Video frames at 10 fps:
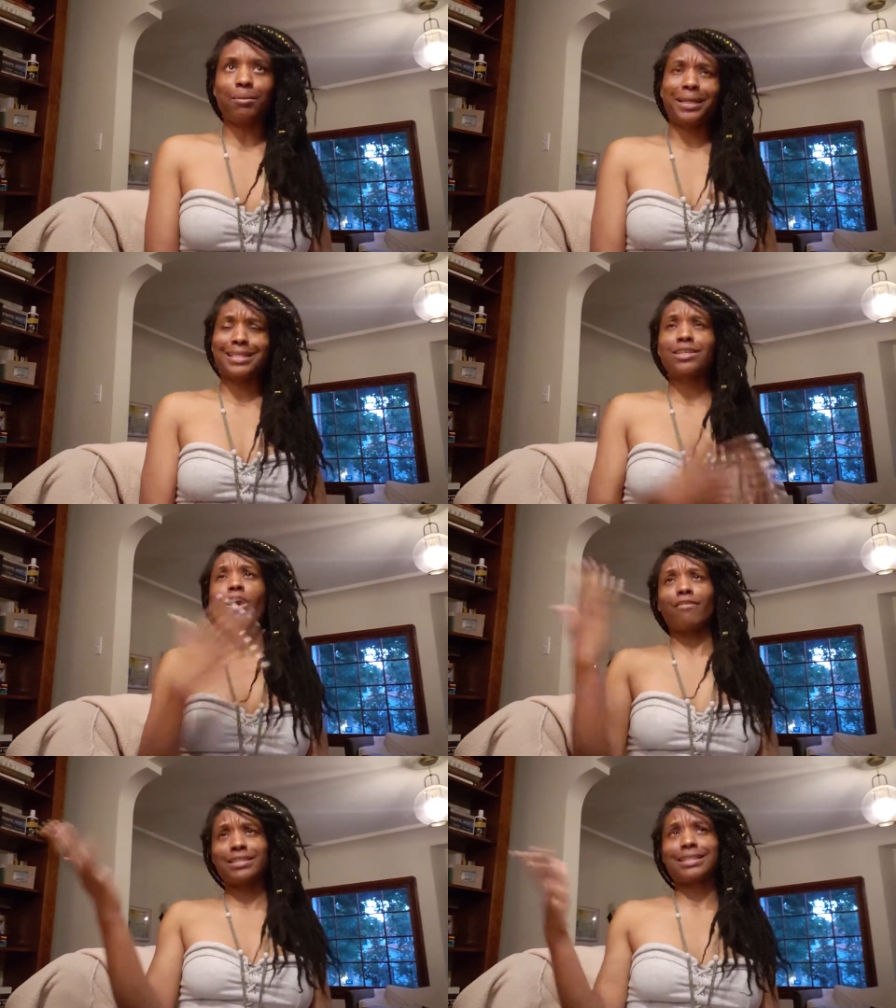because
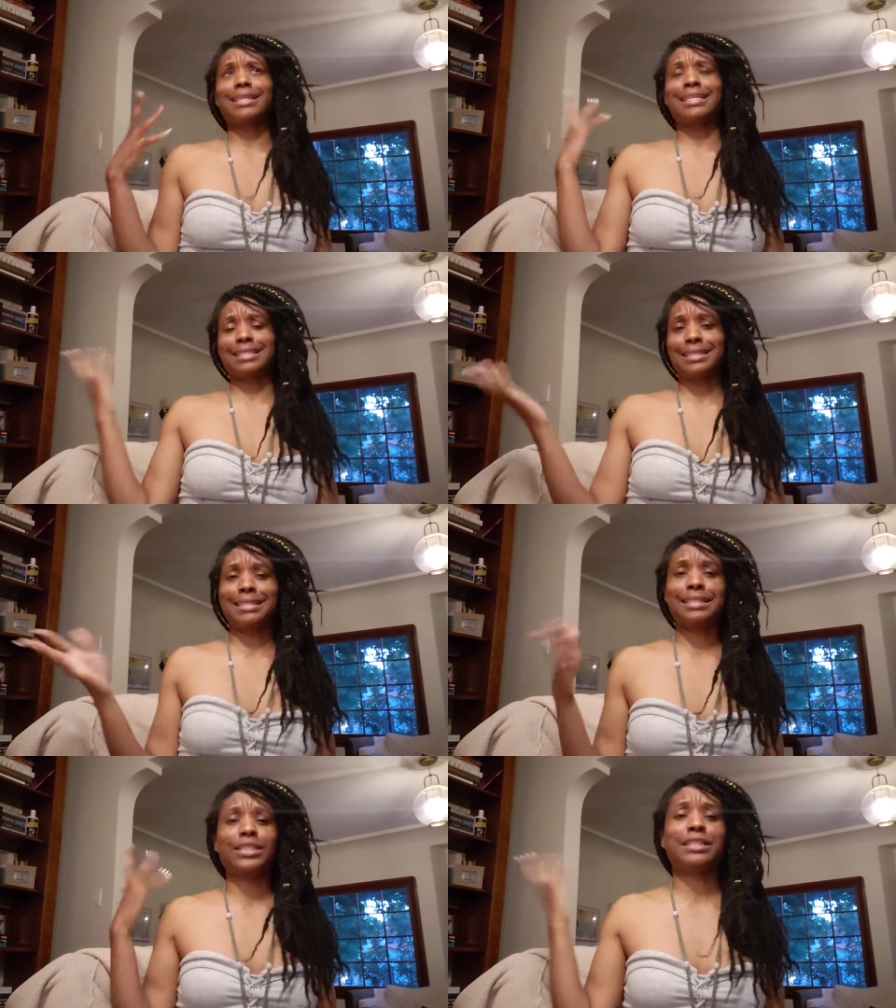obviously
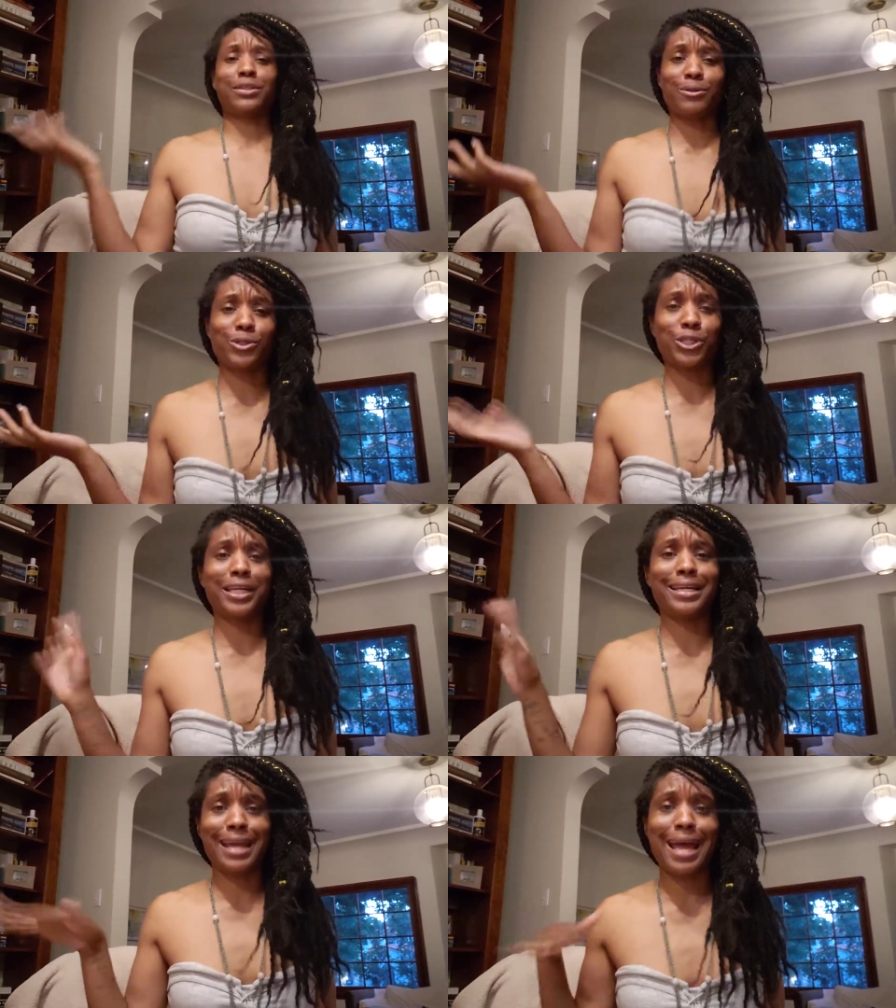existence is OG
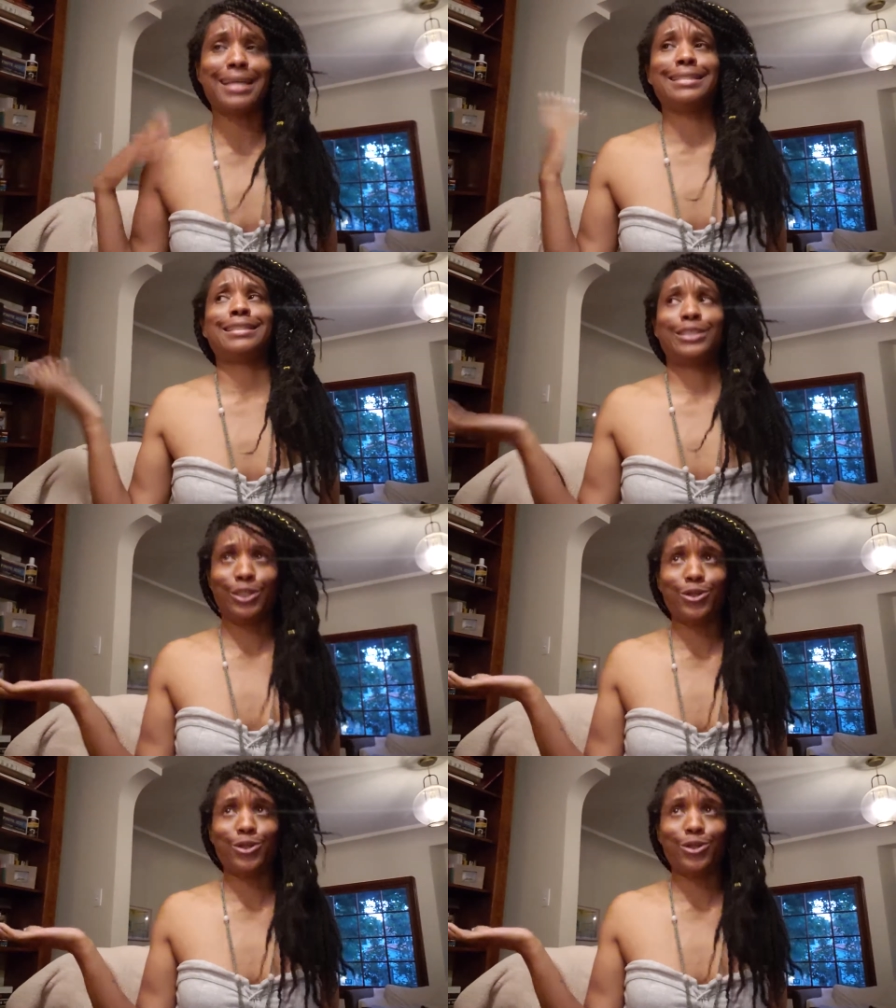and has,